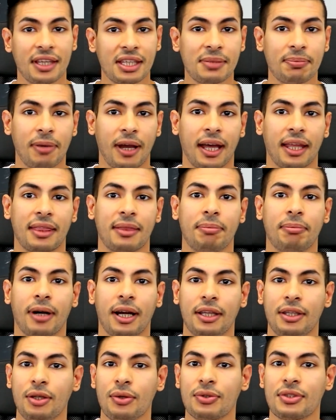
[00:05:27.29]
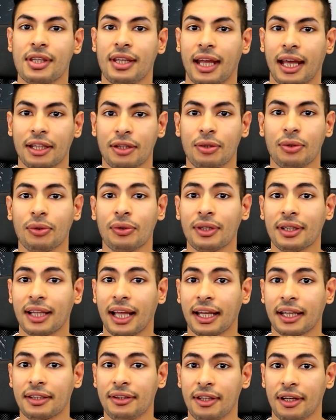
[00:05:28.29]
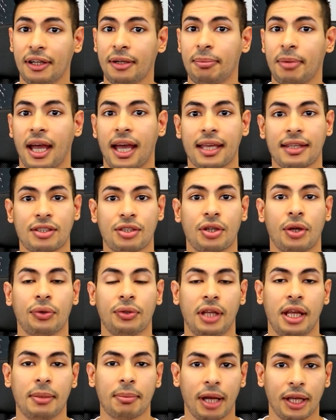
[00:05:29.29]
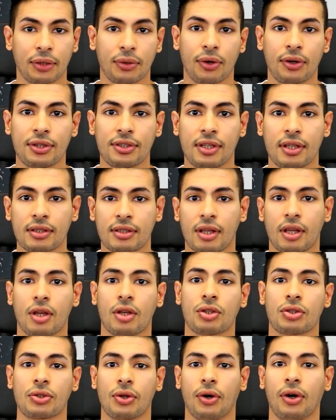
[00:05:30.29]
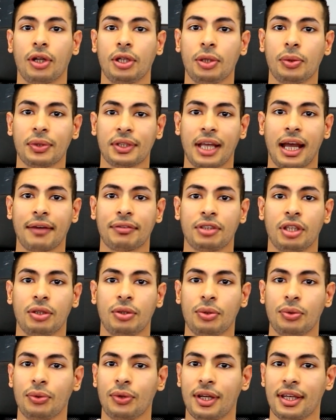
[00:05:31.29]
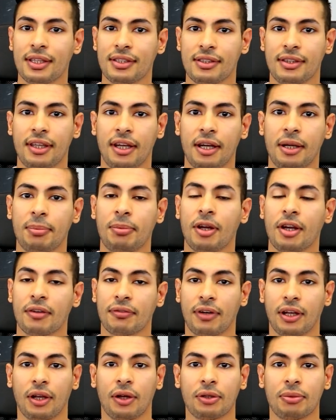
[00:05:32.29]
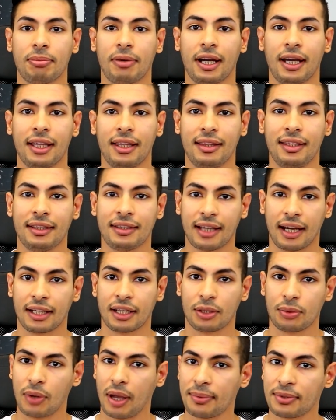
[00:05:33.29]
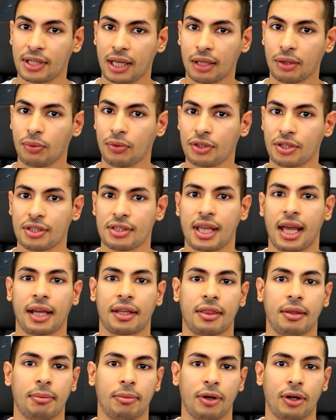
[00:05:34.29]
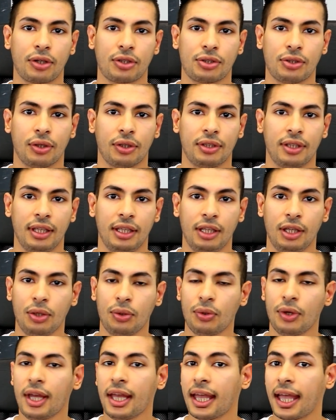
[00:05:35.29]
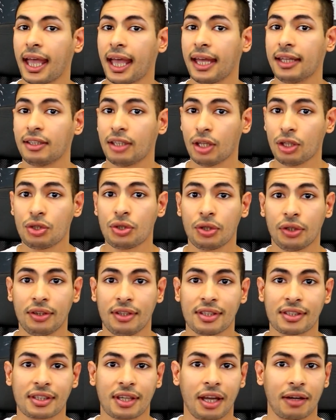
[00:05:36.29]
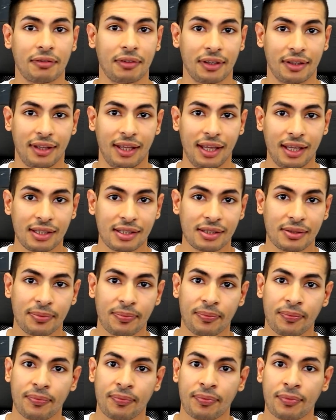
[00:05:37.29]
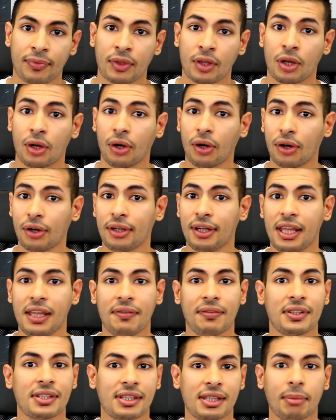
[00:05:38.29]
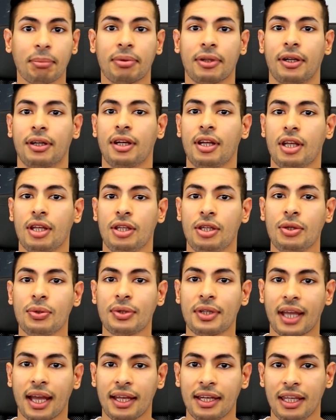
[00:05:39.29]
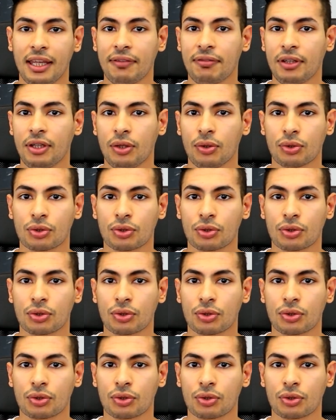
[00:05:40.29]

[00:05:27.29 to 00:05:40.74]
this path by using a tool like Derb as shown in my courses. So all you would have to do is Derb followed by the target website, which is hackthebox.eu and it should discover this. Or even simpler, you can even